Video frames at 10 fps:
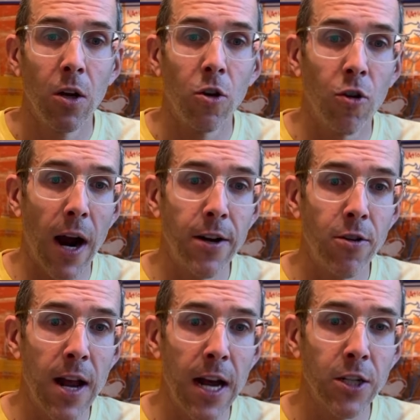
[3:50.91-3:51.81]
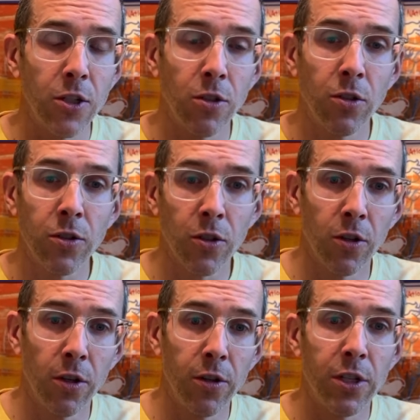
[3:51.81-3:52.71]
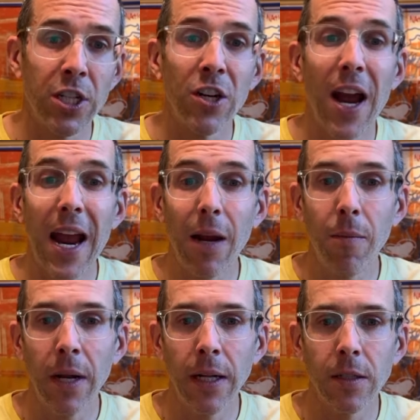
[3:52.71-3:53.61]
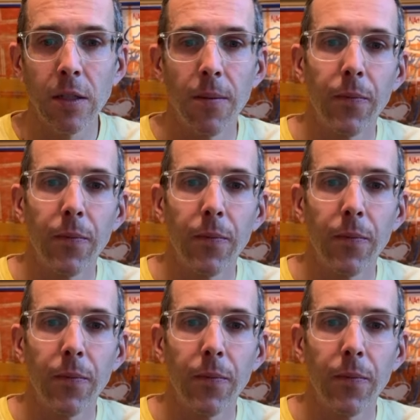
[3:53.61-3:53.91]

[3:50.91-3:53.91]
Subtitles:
Grinder Nationals earlier this year, 8 minutes.